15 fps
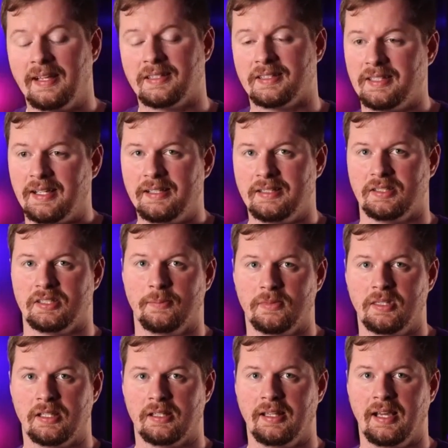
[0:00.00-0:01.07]
that's not
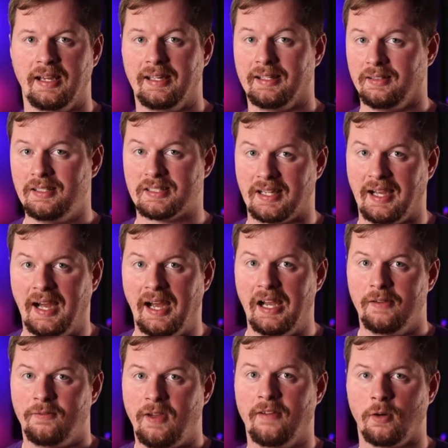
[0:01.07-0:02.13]
something that at least
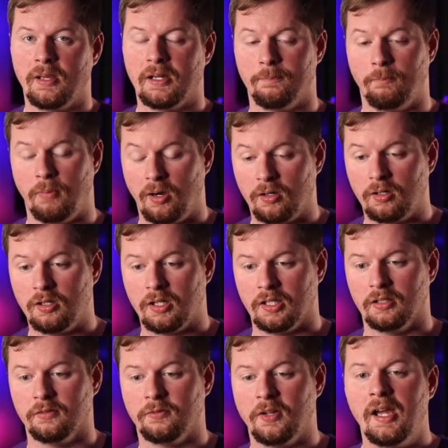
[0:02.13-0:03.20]
I've ever been part
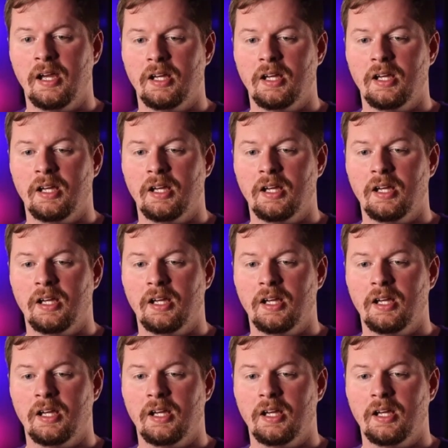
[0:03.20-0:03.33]
of.